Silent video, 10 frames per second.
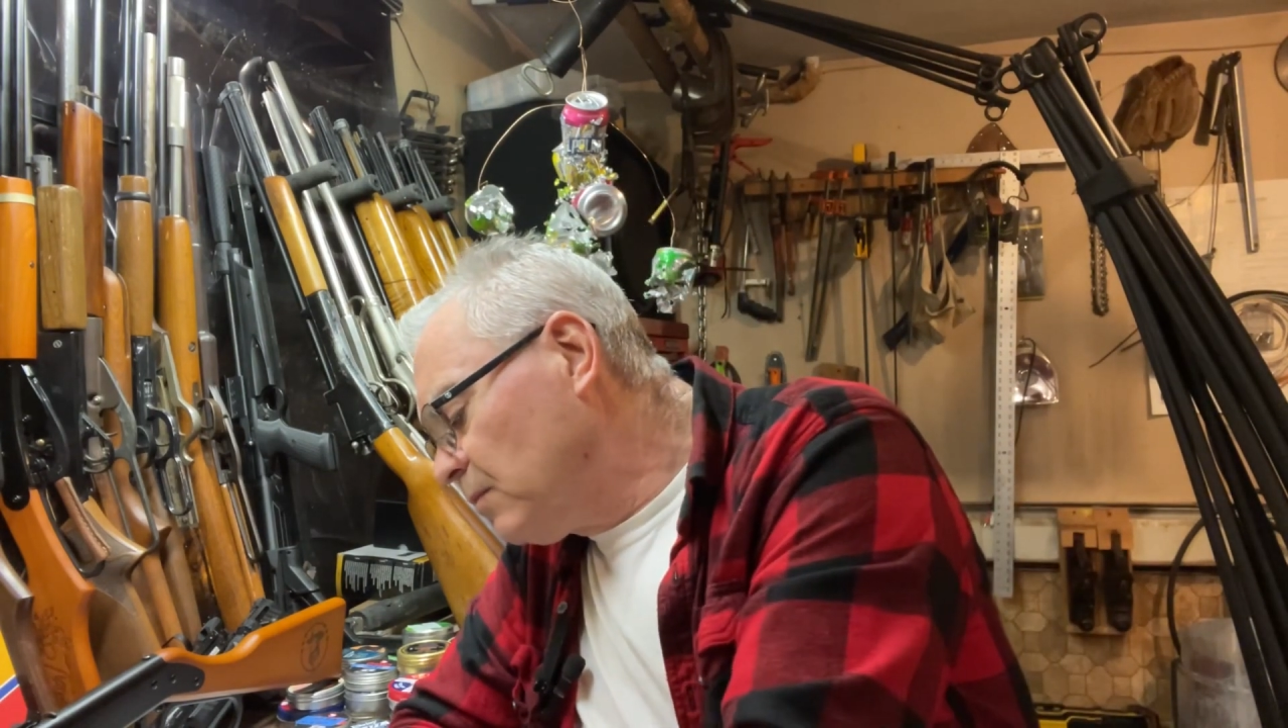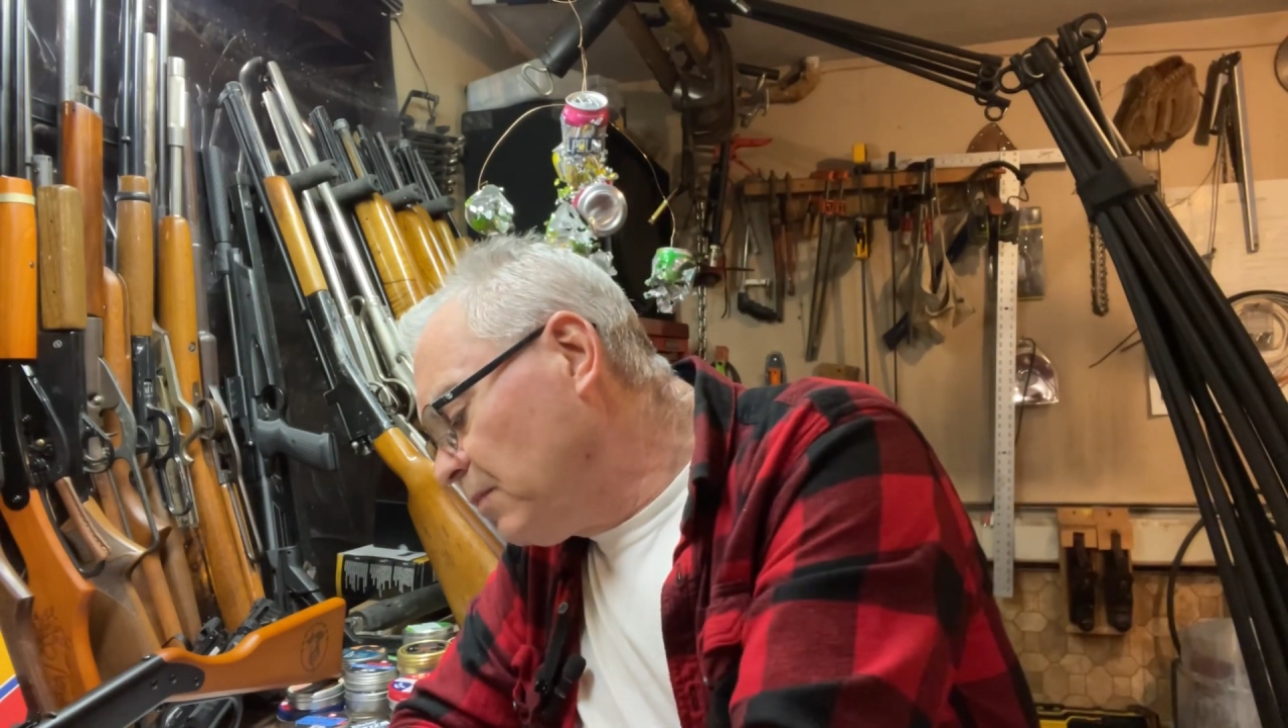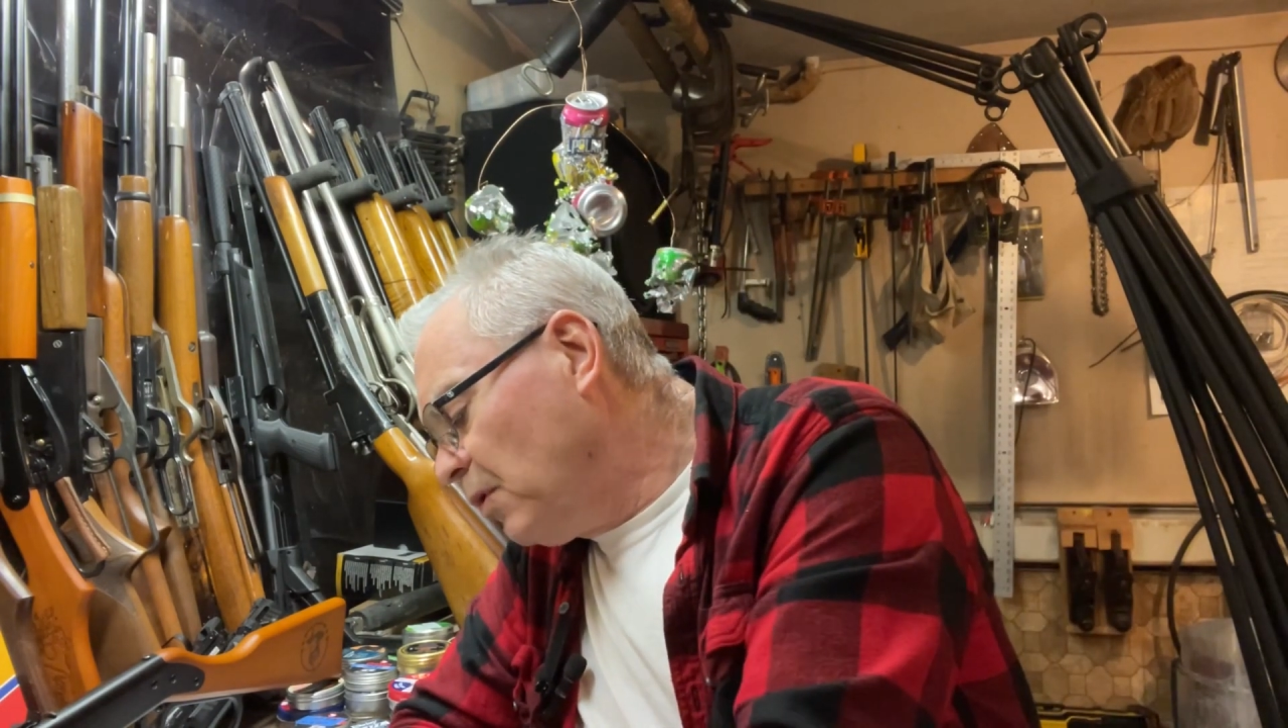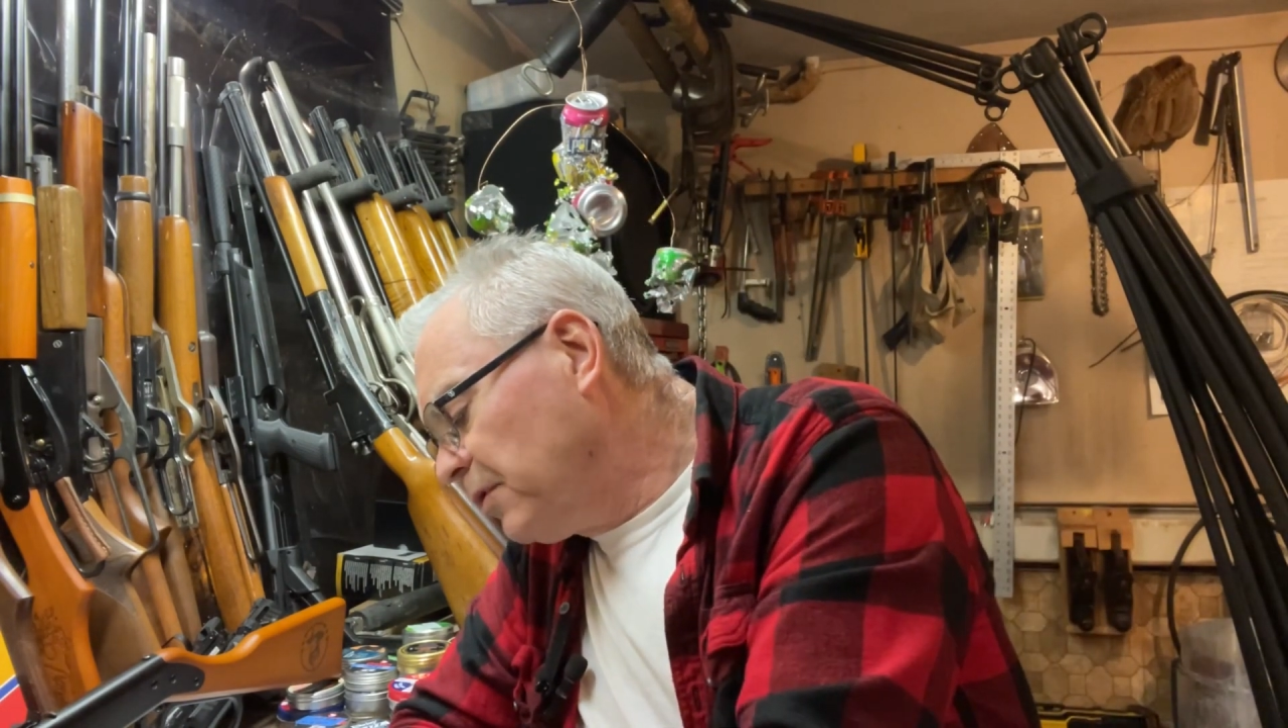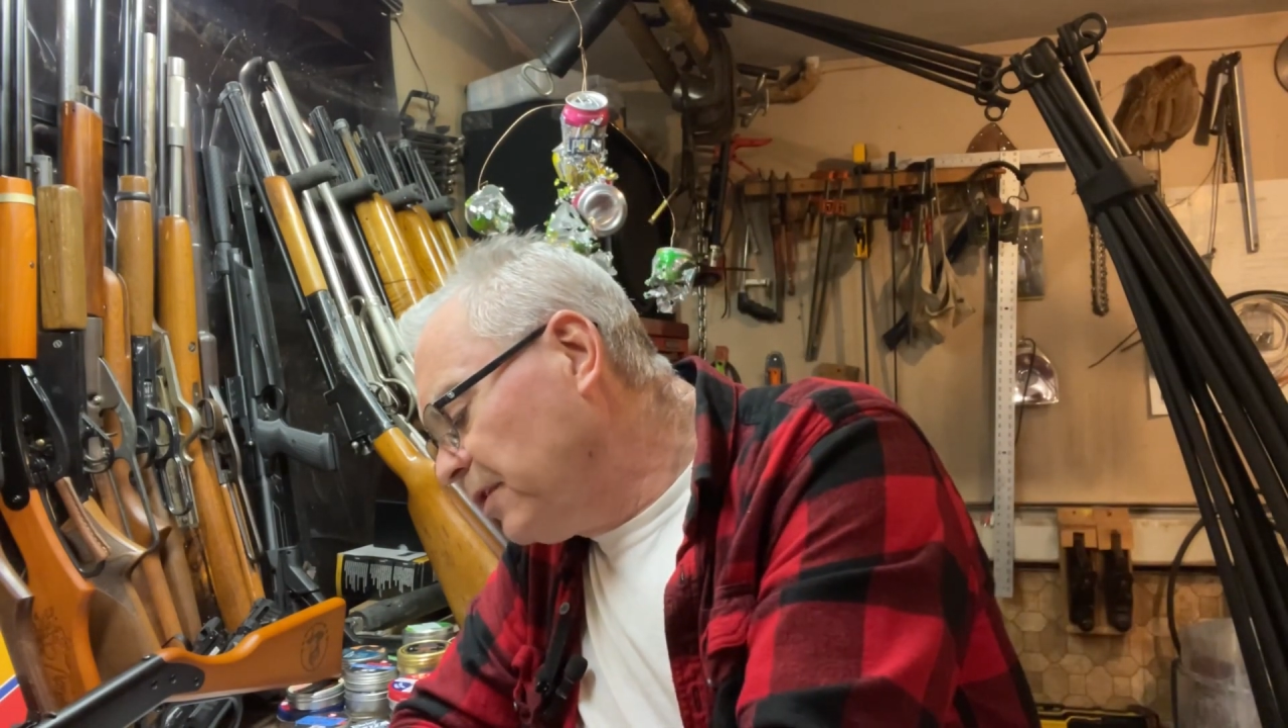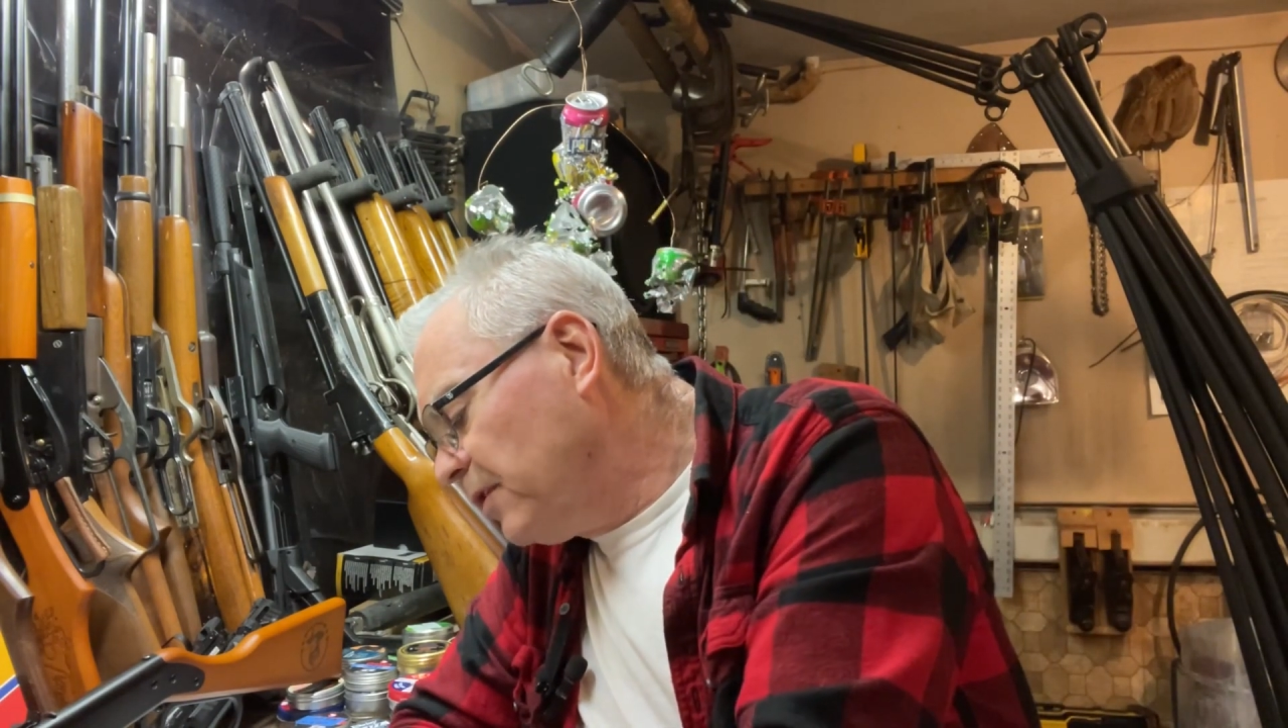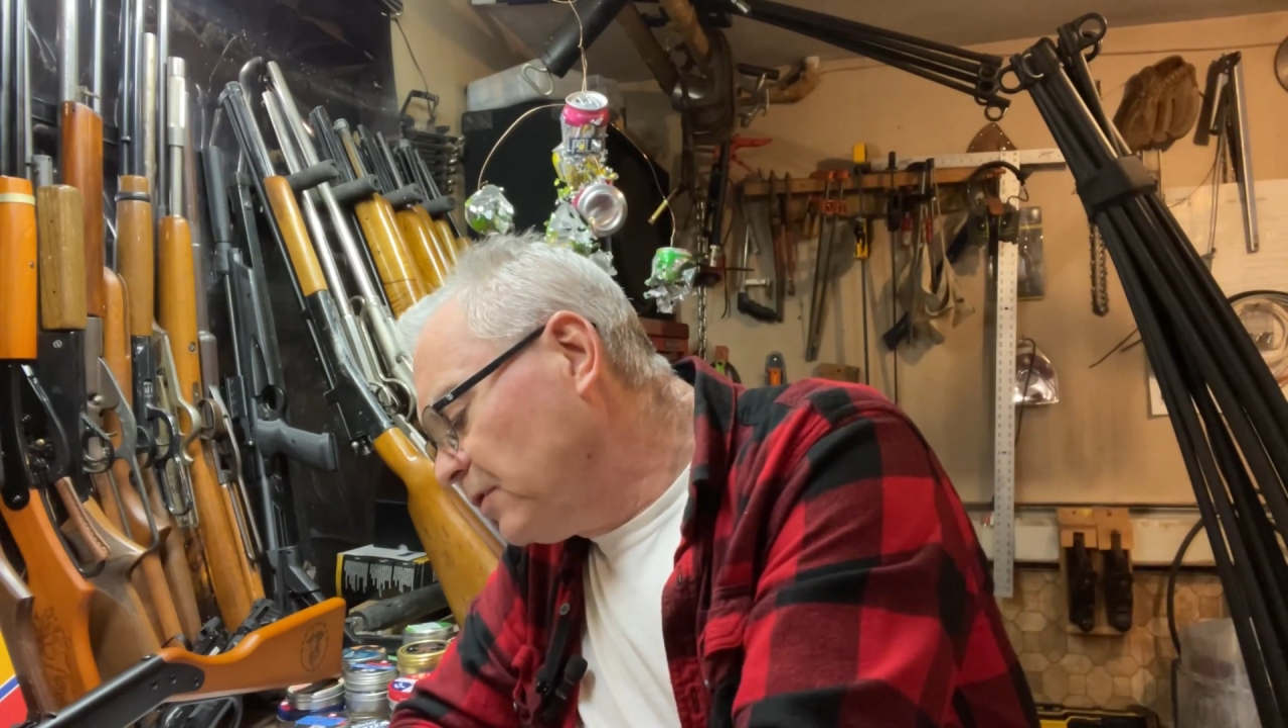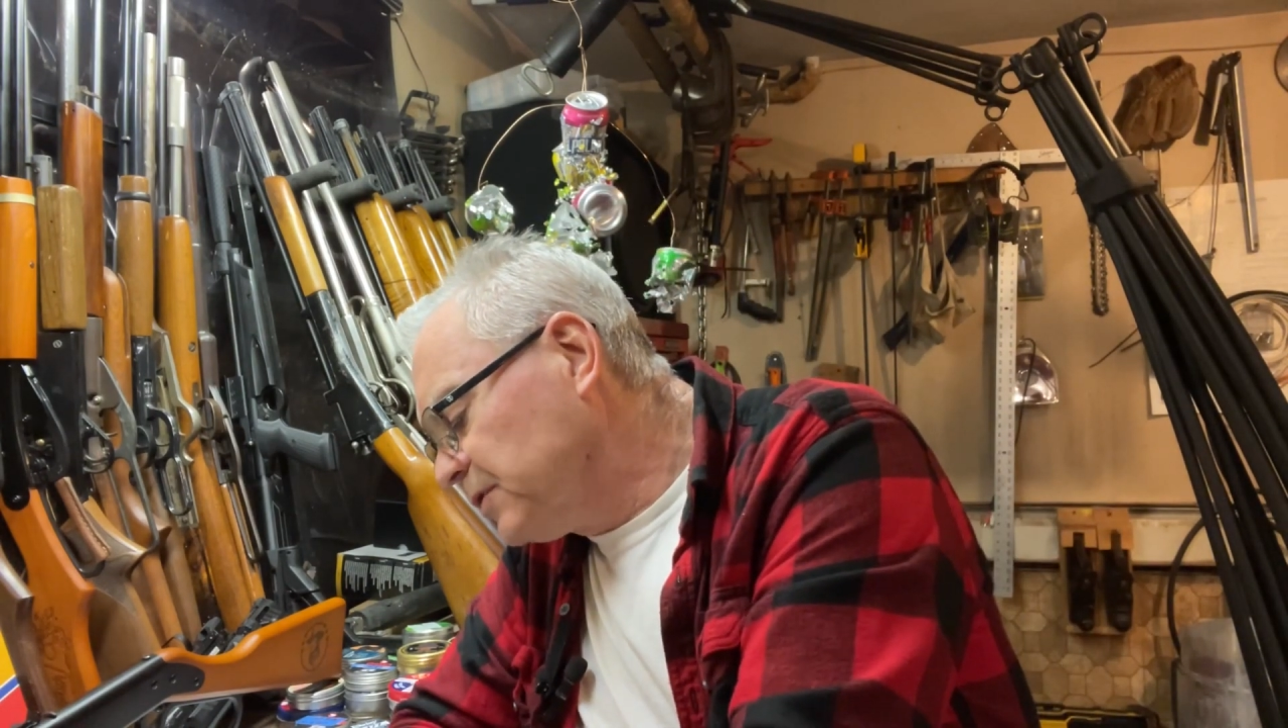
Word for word: both of those.